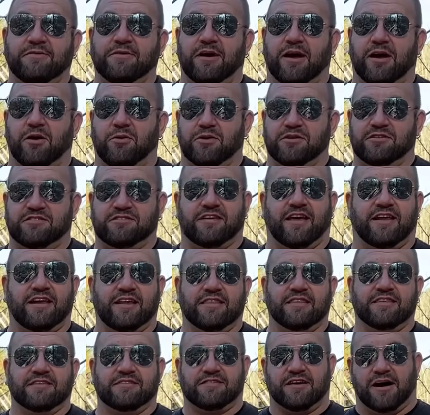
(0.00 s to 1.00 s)
and I were
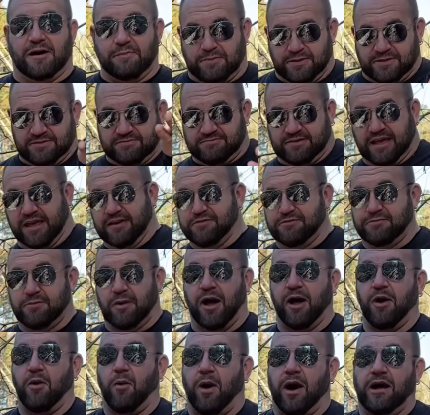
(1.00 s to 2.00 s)
setting this up and Dave's
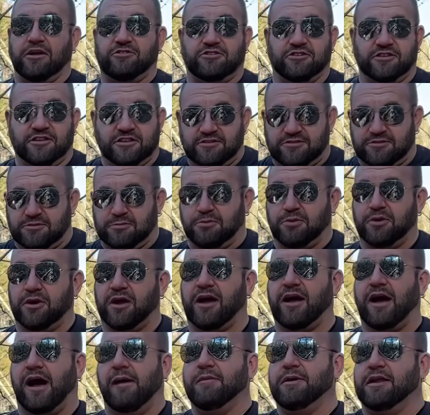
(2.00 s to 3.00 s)
probably watching this, so put a
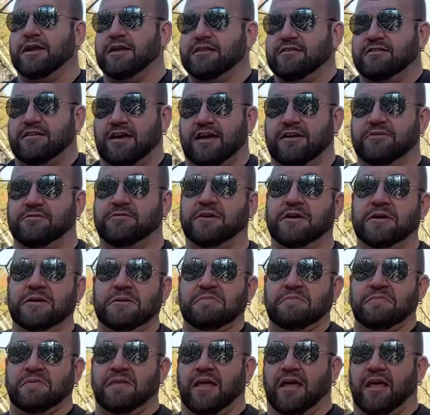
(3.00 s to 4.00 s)
comment in Dave
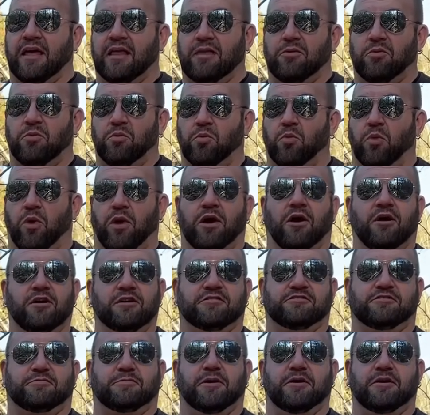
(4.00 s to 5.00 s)
what our
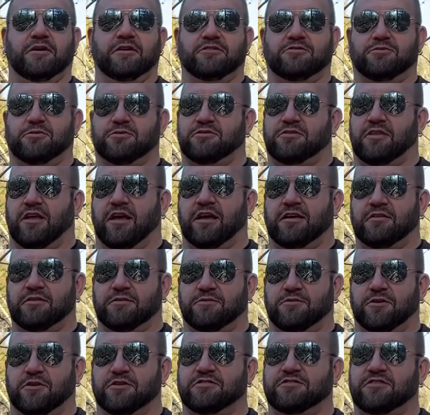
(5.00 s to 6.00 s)
experience was like the
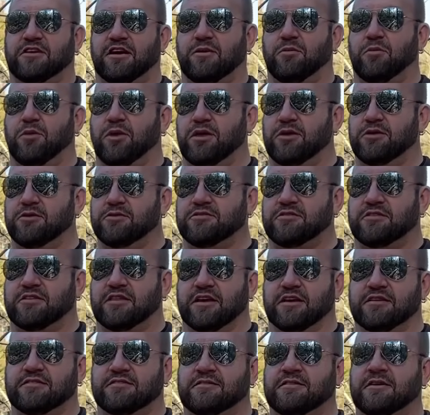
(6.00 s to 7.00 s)
first time we used
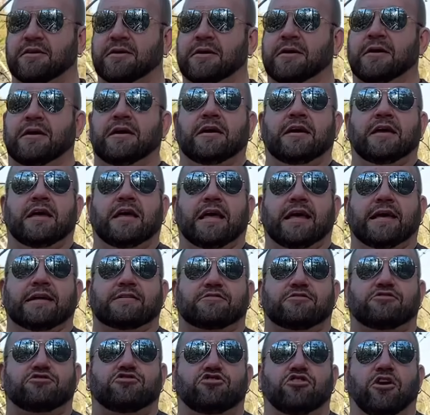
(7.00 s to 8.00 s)
this
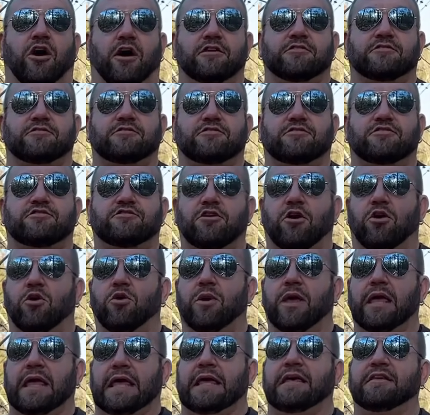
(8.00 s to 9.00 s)
it's just
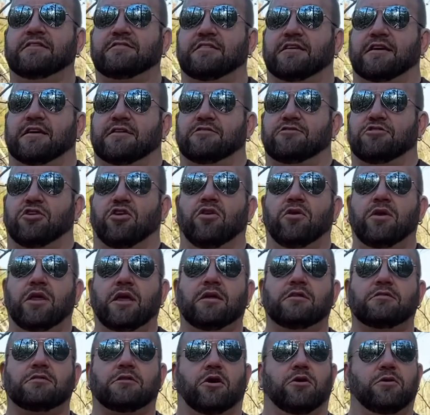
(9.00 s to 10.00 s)
so easy.
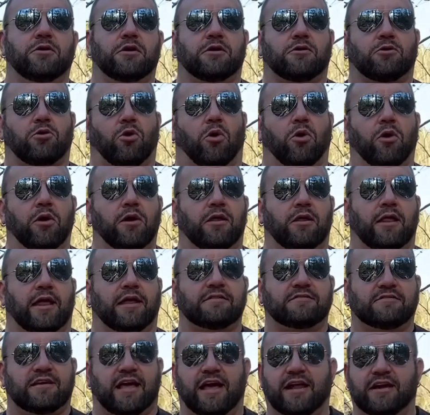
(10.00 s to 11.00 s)
Tuning loaded coil
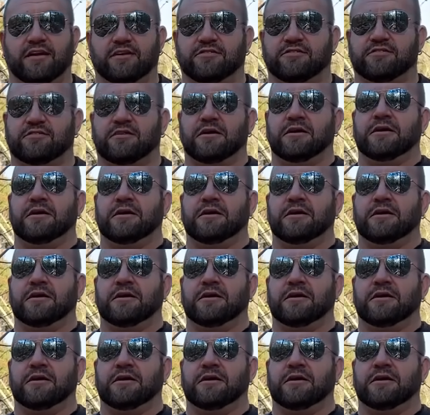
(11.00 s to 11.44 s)
antennas.